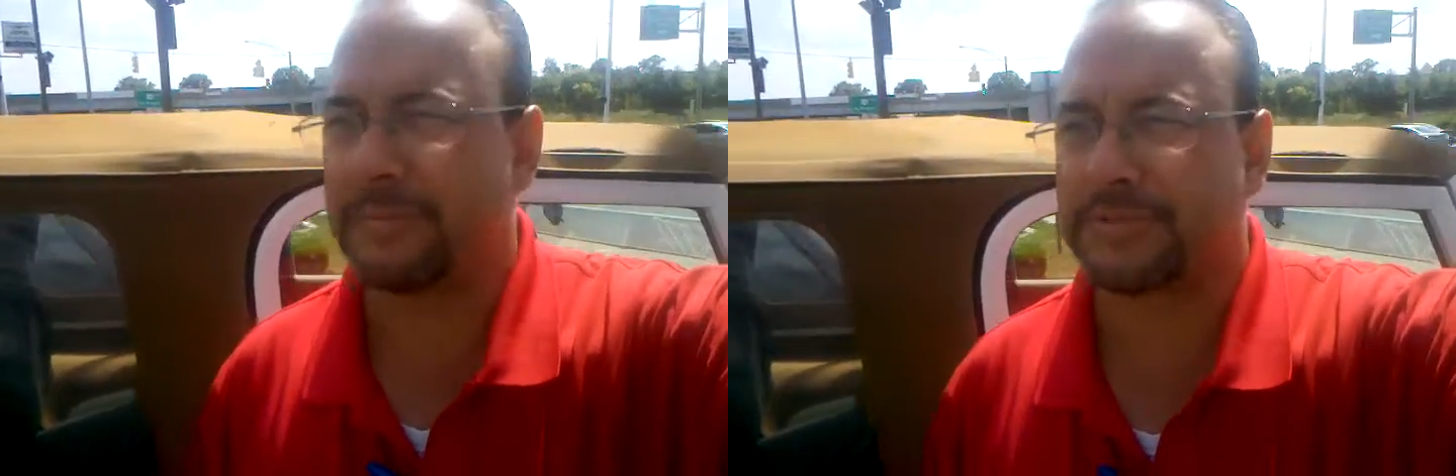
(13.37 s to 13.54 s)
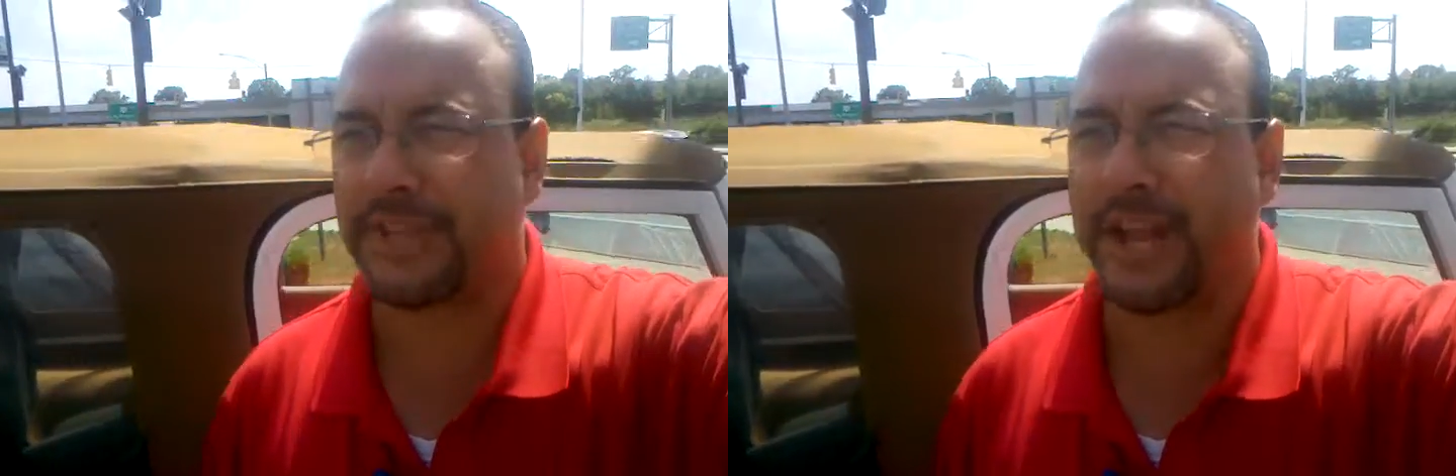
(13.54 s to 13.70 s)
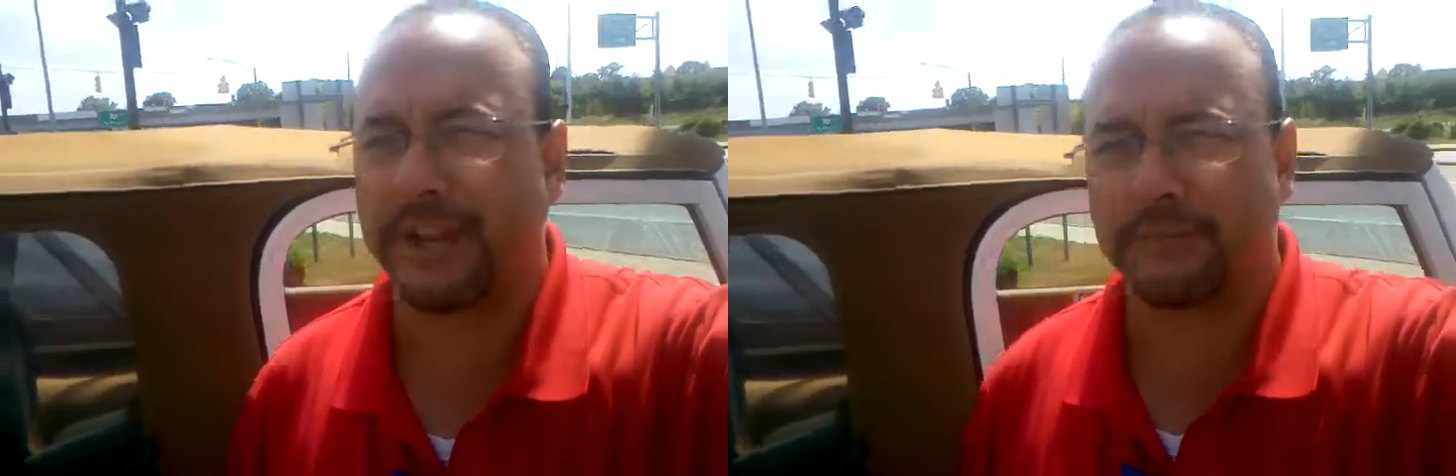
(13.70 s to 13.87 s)

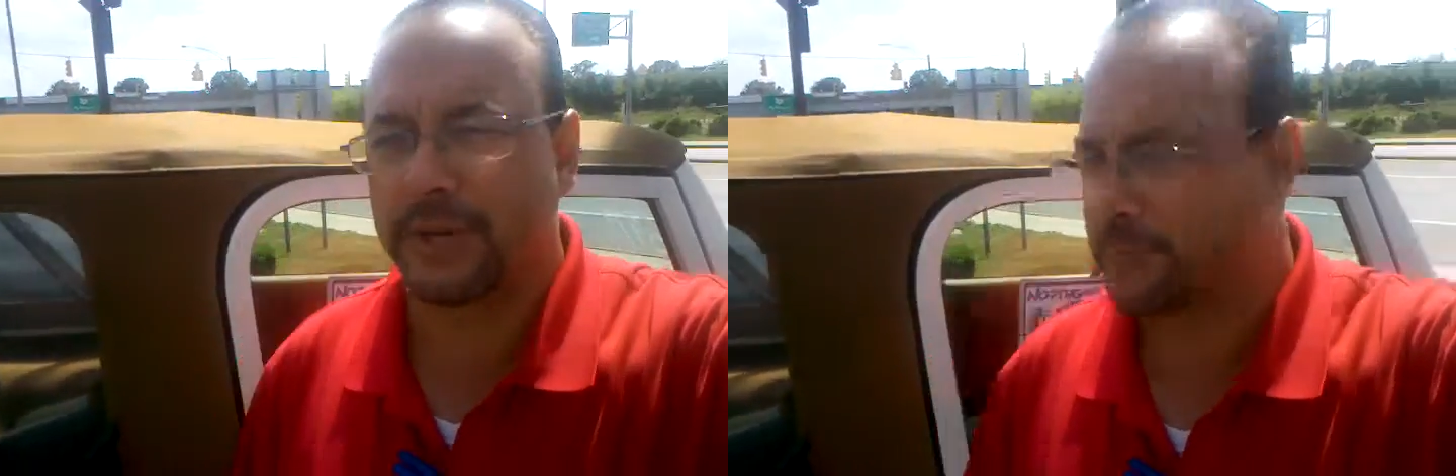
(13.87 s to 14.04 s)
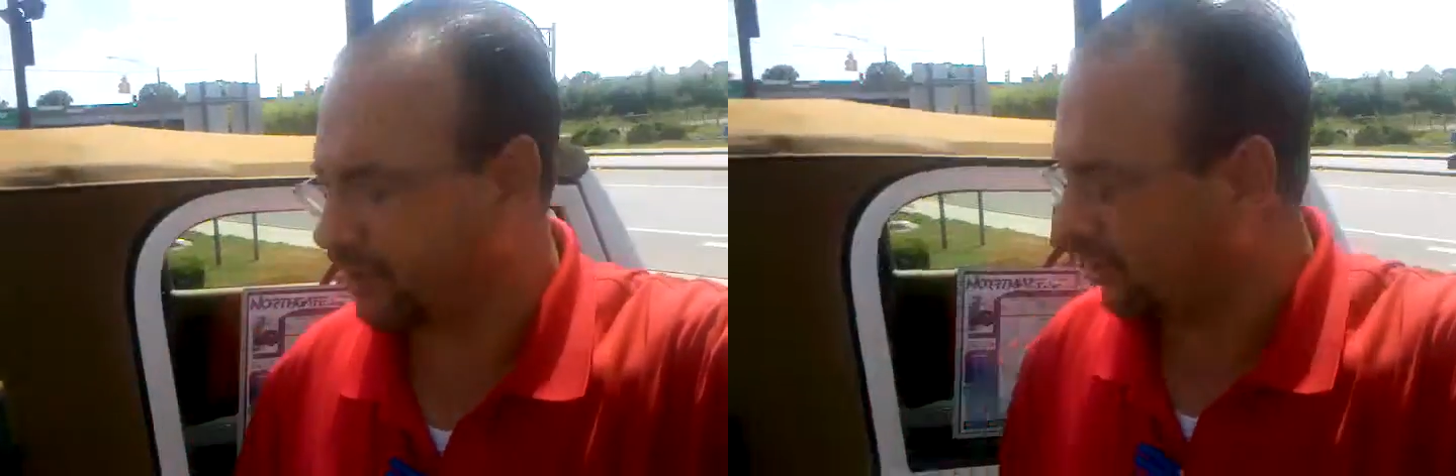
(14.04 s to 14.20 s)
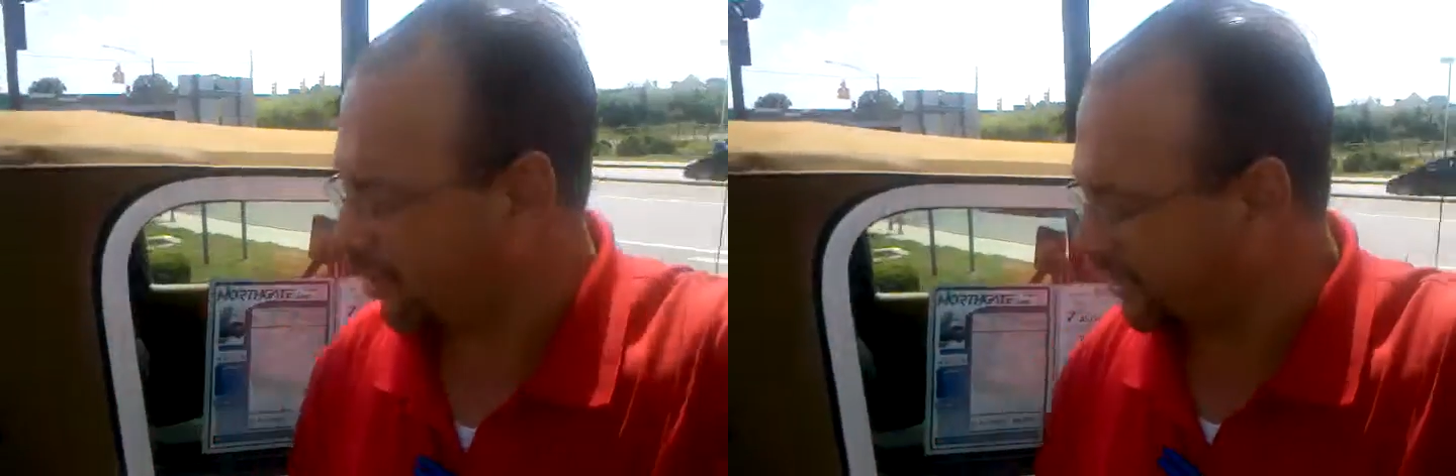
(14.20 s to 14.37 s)
I'm standing in
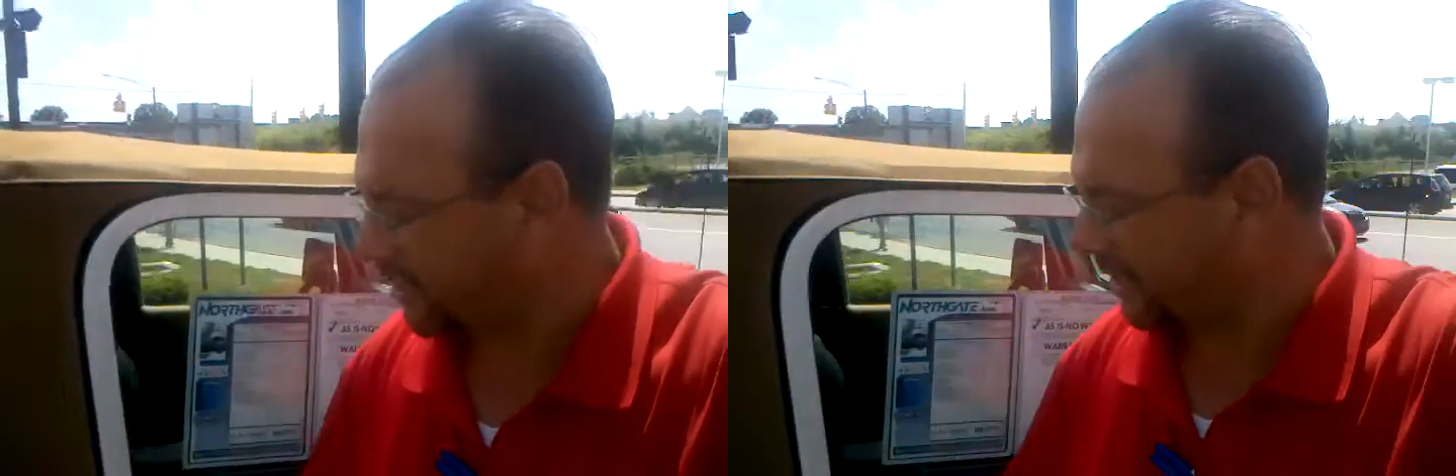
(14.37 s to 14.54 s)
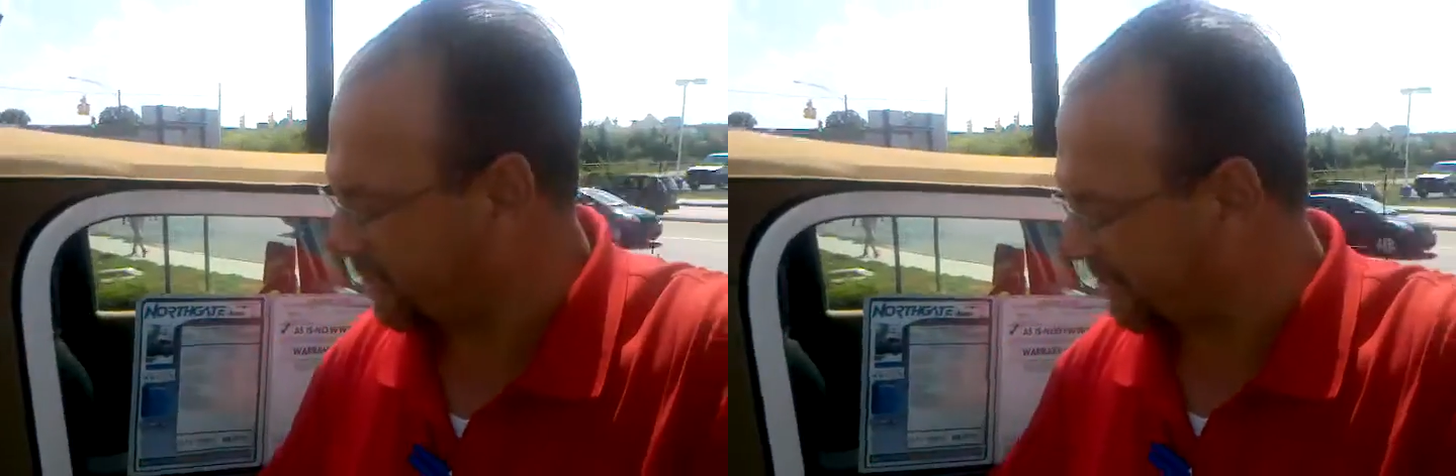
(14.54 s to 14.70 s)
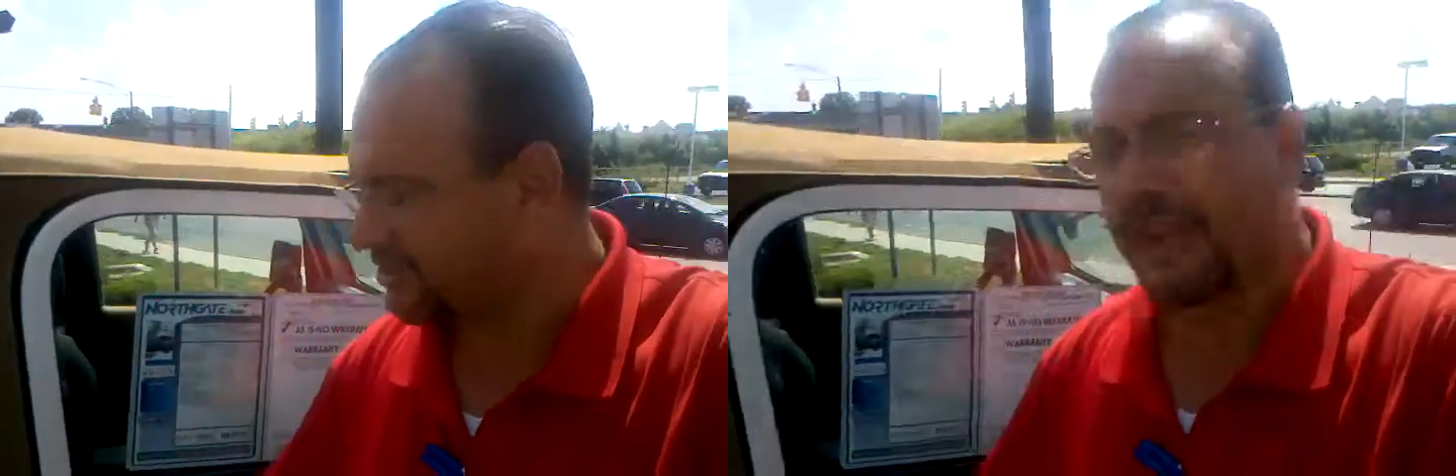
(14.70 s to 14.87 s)
front of a car that I